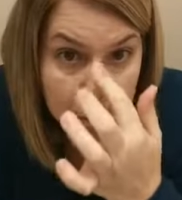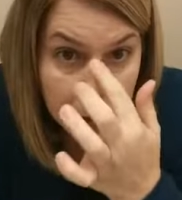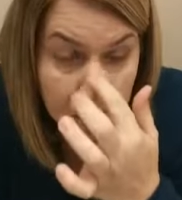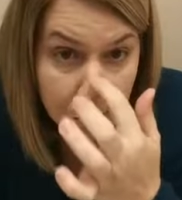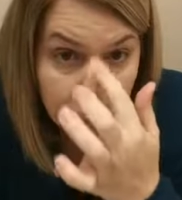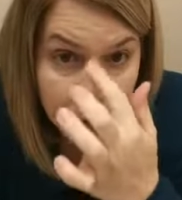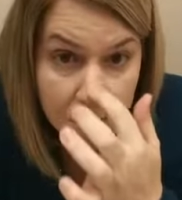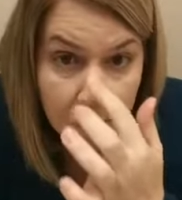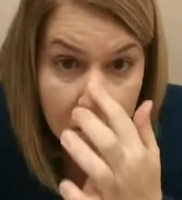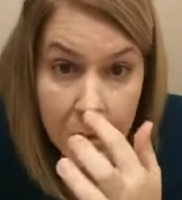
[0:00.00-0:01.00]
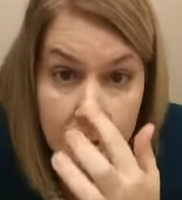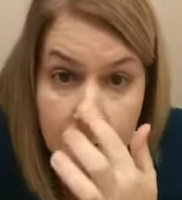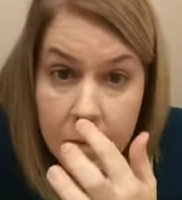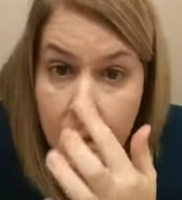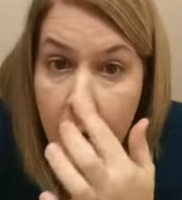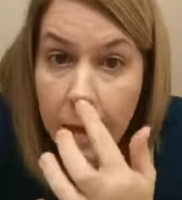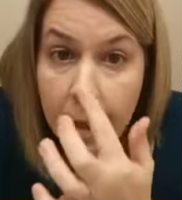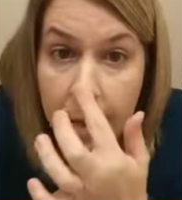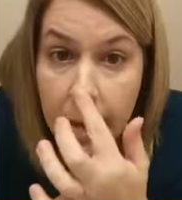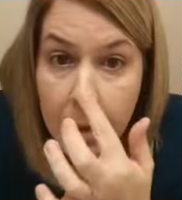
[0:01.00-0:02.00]
down the bridge of my nose for
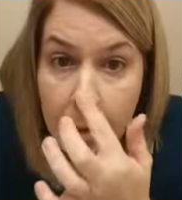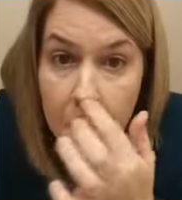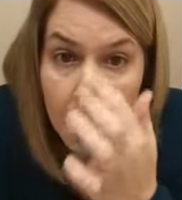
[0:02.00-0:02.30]
highlighting.